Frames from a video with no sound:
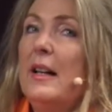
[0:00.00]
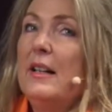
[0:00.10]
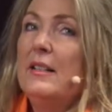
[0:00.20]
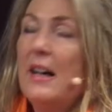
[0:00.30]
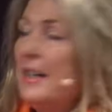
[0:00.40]

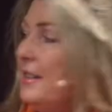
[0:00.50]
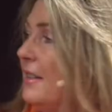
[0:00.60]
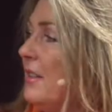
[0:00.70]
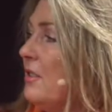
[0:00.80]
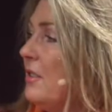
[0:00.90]
lies
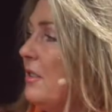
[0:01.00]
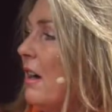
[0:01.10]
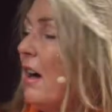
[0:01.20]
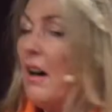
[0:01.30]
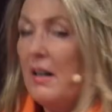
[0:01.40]
in its
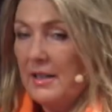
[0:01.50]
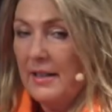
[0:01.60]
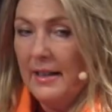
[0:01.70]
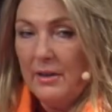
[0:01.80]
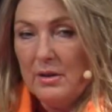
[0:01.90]

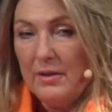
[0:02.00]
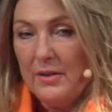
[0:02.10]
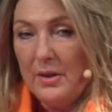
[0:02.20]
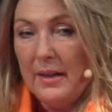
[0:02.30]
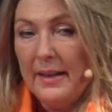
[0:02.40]
architecture, if
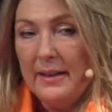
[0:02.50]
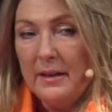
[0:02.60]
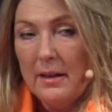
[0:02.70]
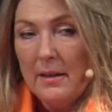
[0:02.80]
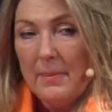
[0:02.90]
you like,
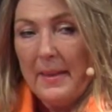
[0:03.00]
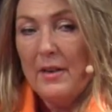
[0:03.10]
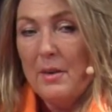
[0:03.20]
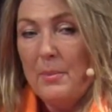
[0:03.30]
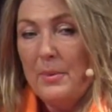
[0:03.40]
mm-hmm.
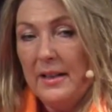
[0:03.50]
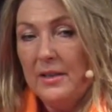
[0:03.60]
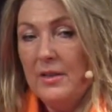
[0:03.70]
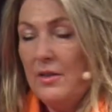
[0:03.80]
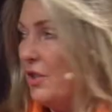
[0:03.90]
and the
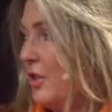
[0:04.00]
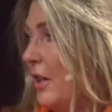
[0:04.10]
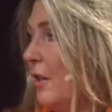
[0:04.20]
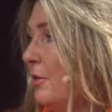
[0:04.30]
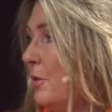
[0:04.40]
bricks and the
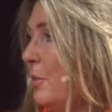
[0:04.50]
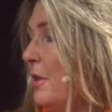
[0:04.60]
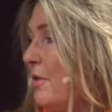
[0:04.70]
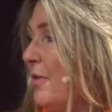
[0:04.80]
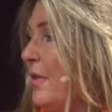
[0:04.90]
stones
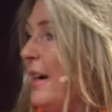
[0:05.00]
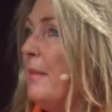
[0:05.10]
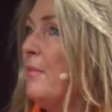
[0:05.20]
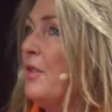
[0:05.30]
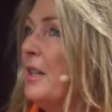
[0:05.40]
which
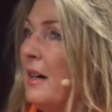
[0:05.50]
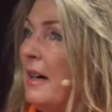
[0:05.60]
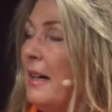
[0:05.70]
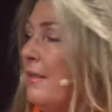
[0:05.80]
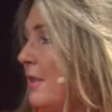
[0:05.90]
frame the
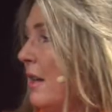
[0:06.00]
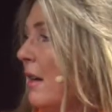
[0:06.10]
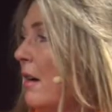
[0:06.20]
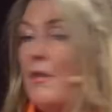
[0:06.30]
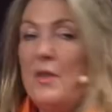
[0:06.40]
lives
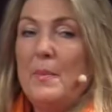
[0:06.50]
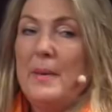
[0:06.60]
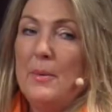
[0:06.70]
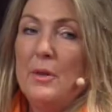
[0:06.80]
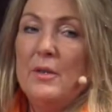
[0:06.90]
of the
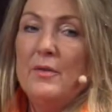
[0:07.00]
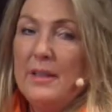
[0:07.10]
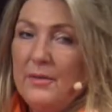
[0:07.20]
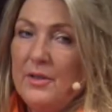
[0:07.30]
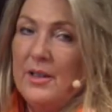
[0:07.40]
people who've
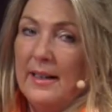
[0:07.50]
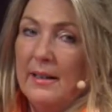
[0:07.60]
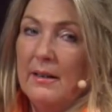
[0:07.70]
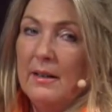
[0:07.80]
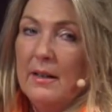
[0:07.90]
lived
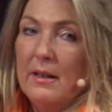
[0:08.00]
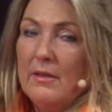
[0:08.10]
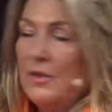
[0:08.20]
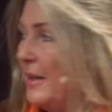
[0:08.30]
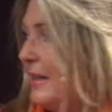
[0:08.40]
there
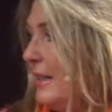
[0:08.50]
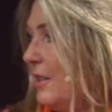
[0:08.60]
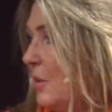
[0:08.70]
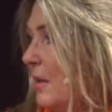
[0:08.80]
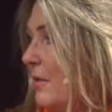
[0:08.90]
for at
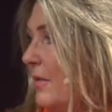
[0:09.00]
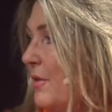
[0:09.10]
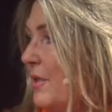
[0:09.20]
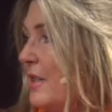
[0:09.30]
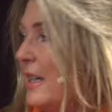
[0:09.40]
least
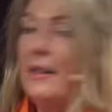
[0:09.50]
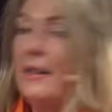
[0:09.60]
1,200 years.